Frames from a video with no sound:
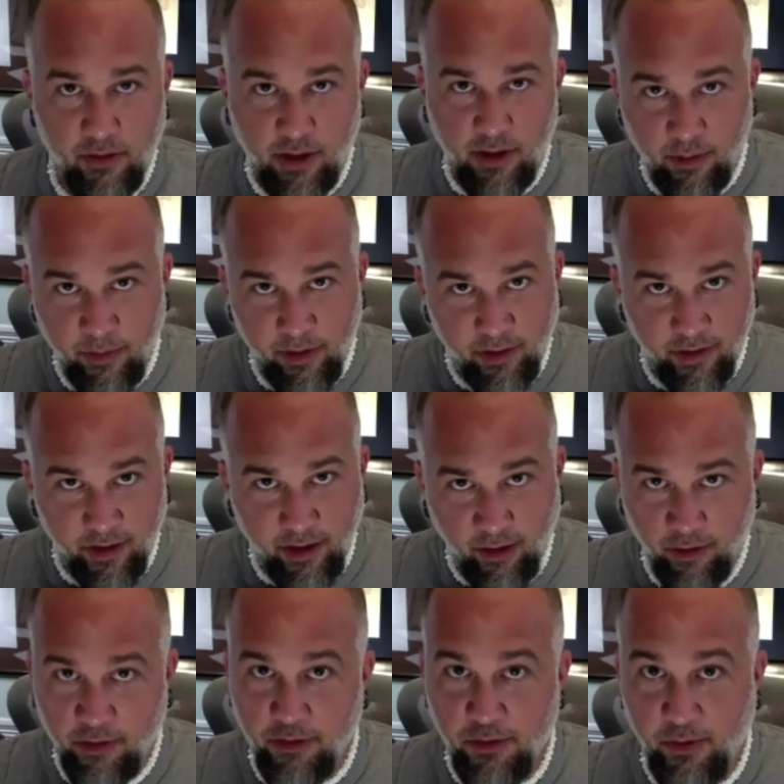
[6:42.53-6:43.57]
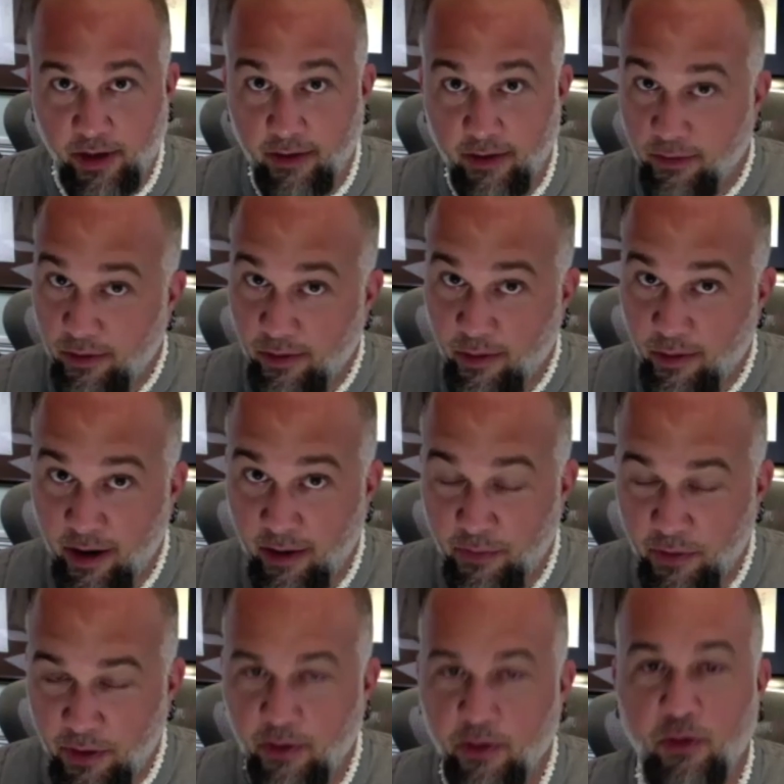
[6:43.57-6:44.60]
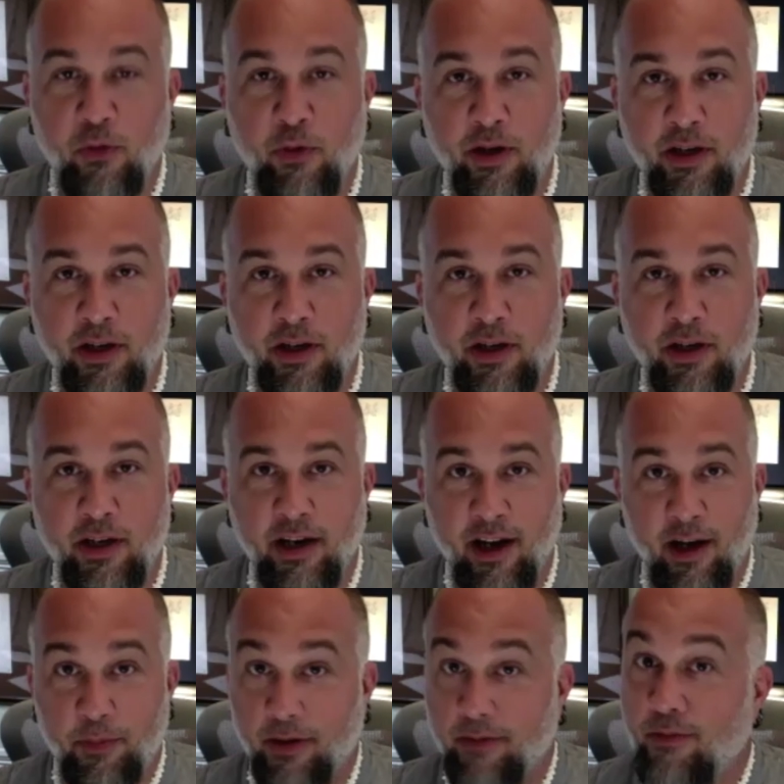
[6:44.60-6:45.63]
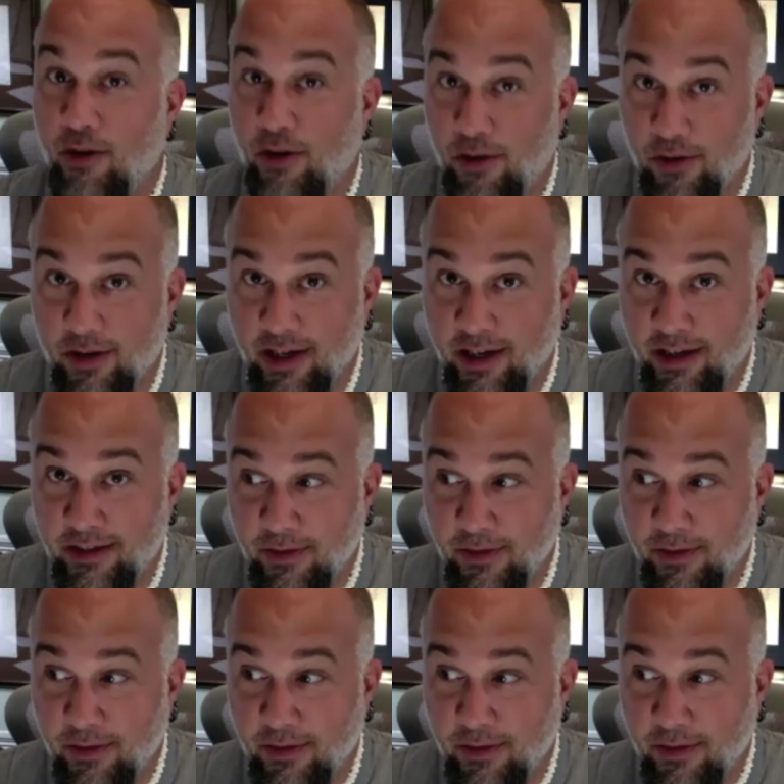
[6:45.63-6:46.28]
many other characters do we have? Quite a few. What could happen? All kinds of